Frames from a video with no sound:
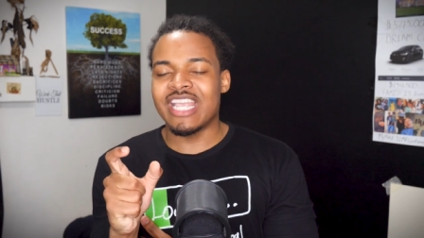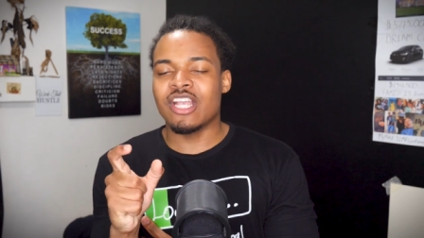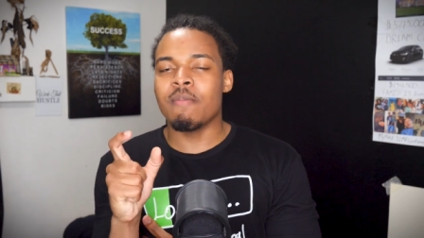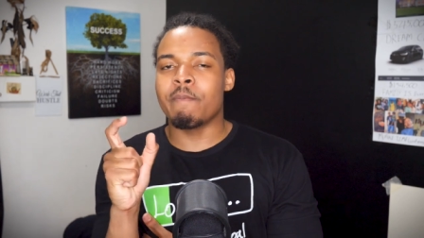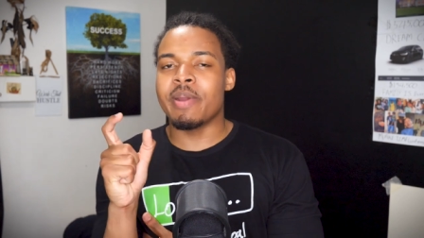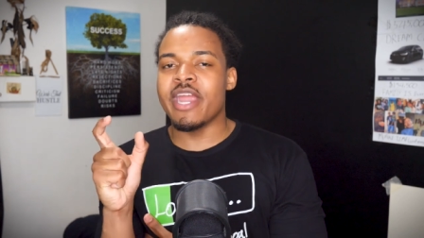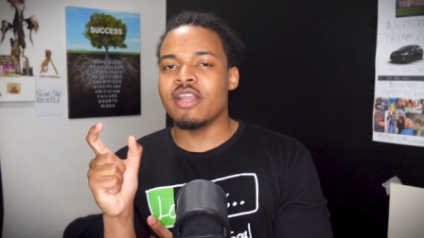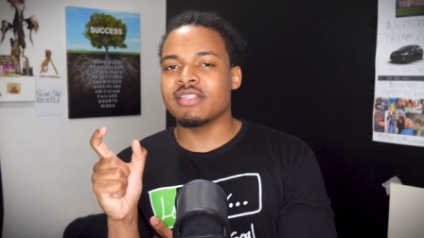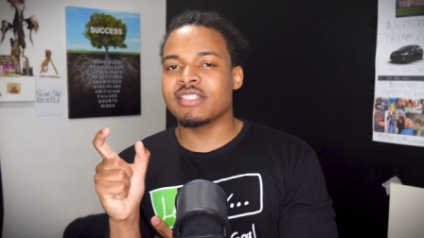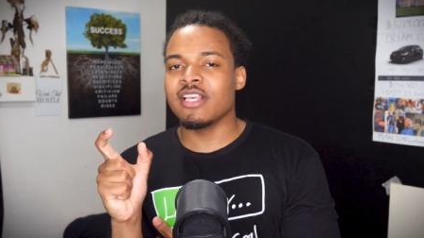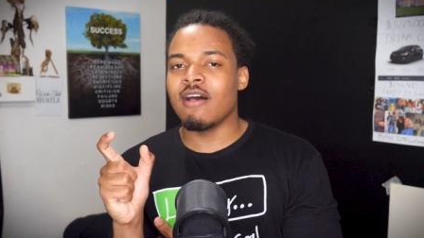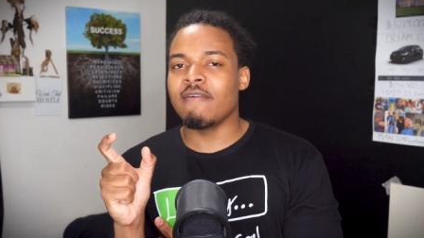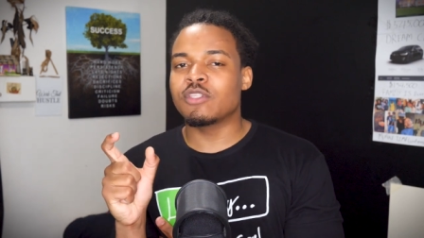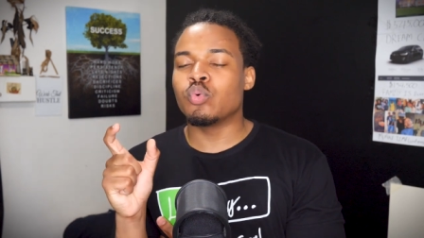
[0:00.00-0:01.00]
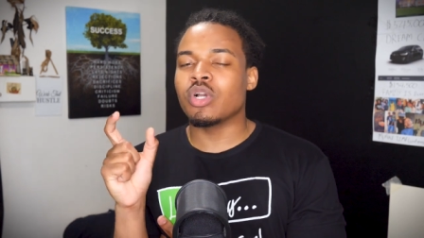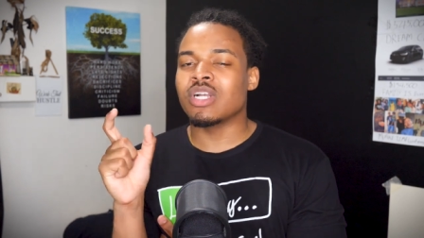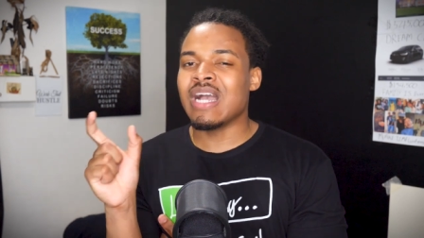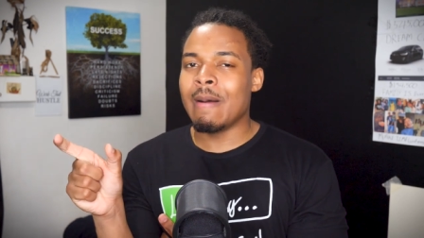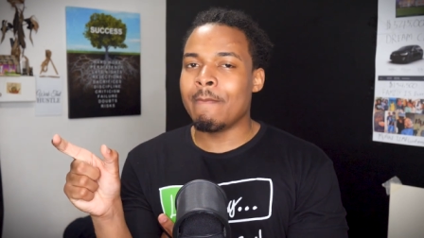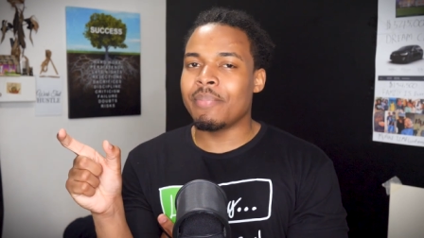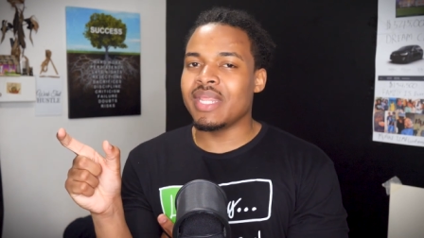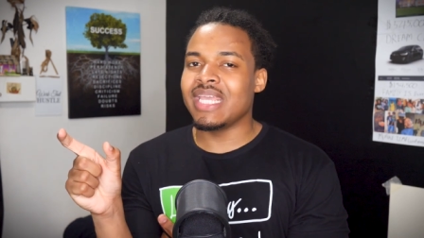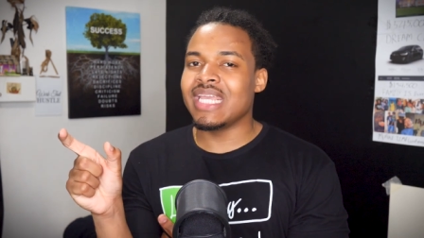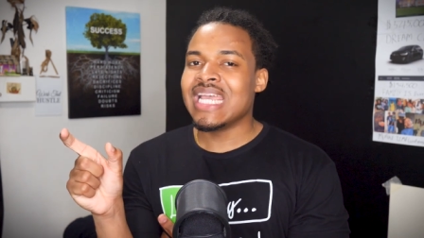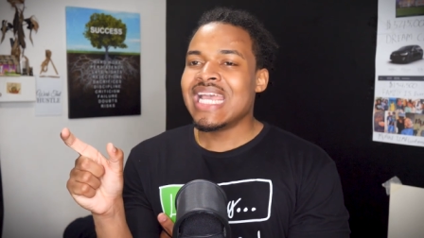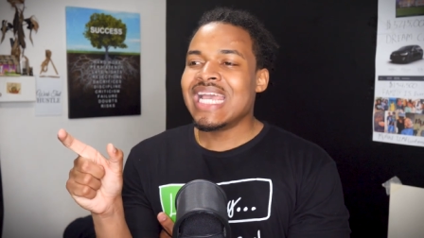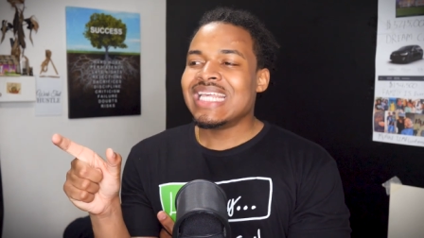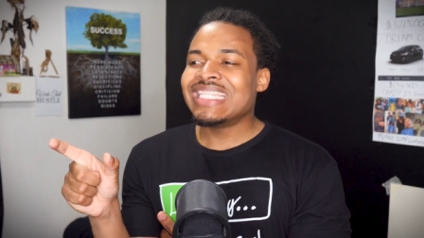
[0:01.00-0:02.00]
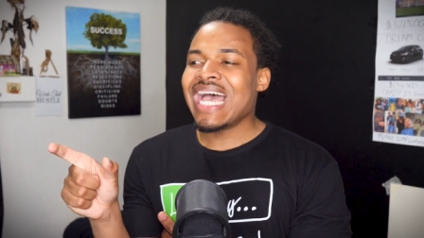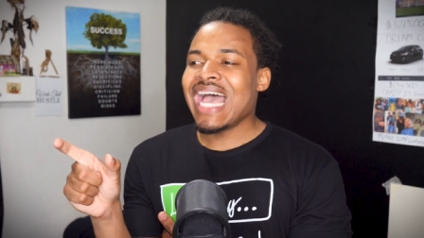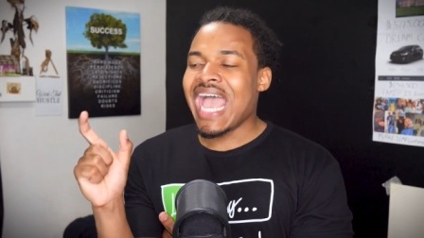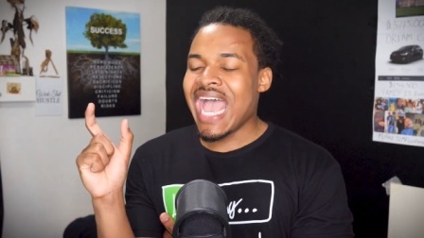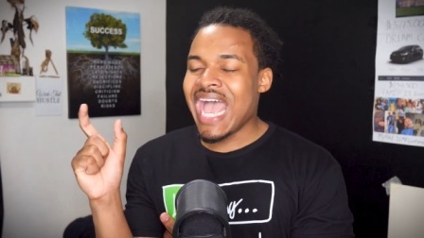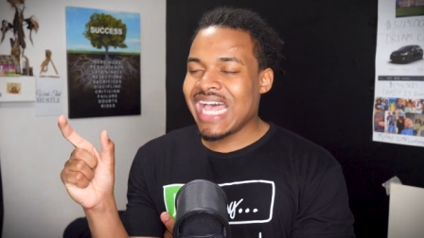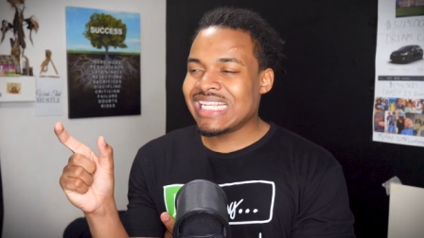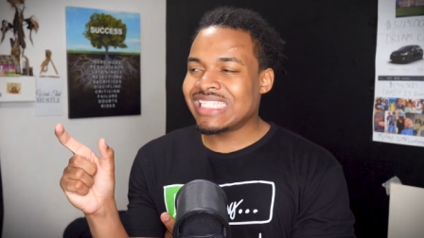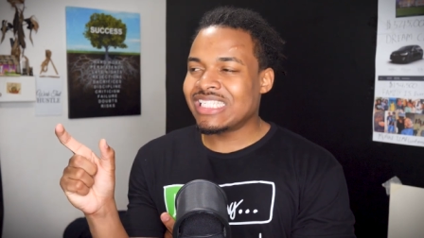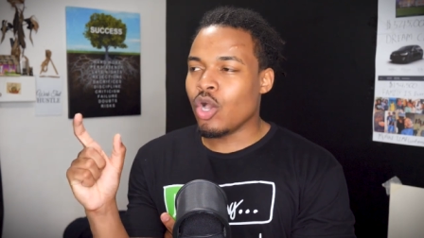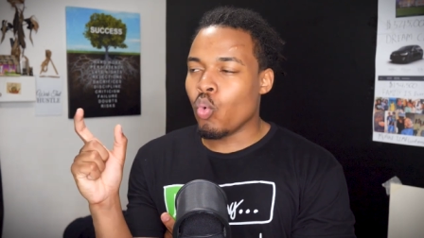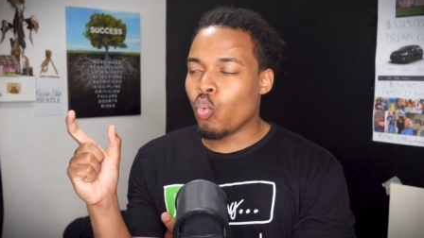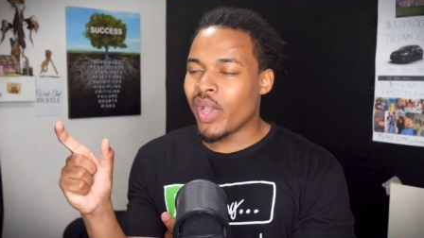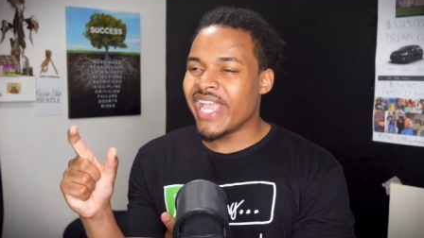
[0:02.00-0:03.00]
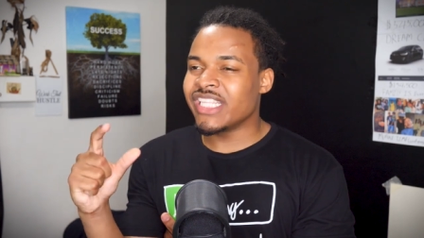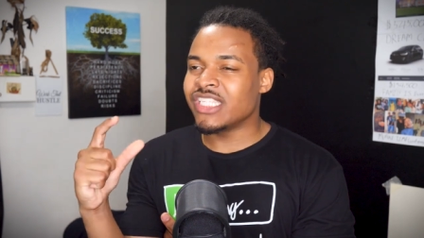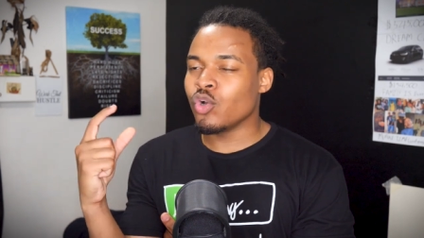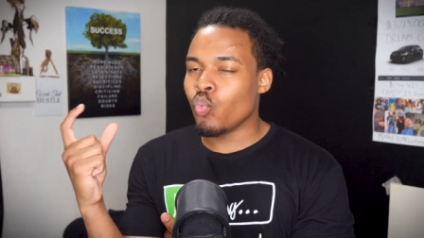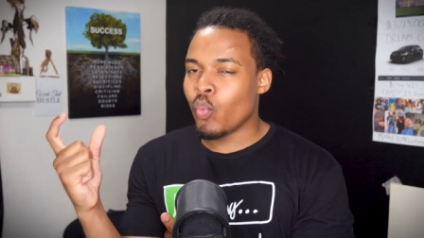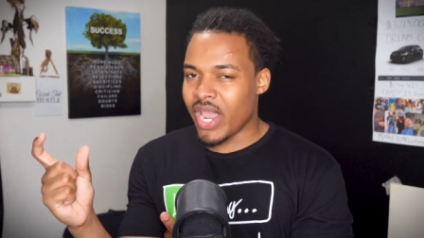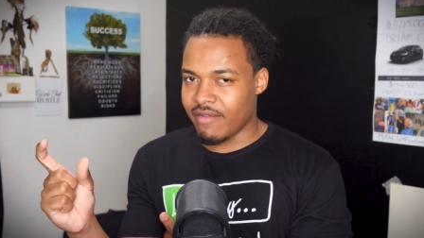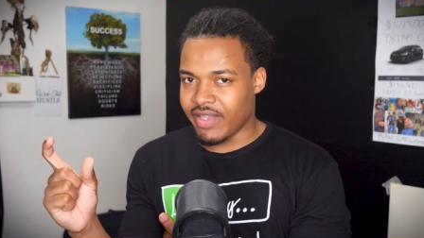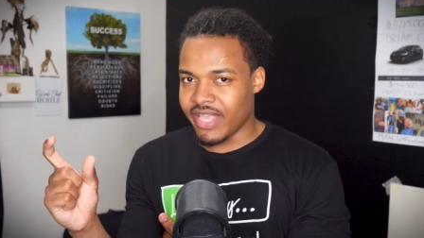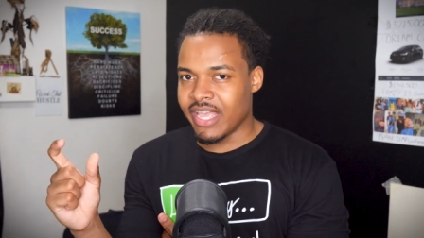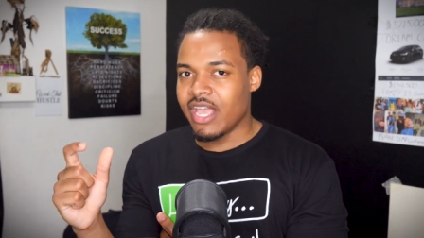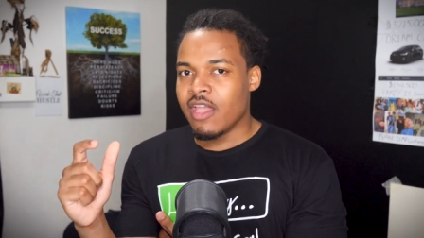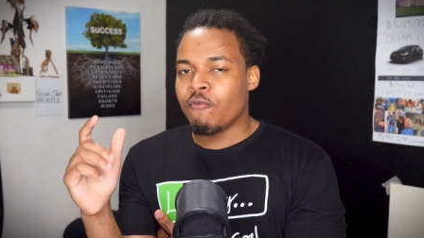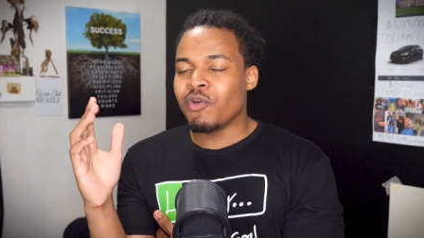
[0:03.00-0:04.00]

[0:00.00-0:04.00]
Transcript: and compare yourself to a company that has a way to waive it.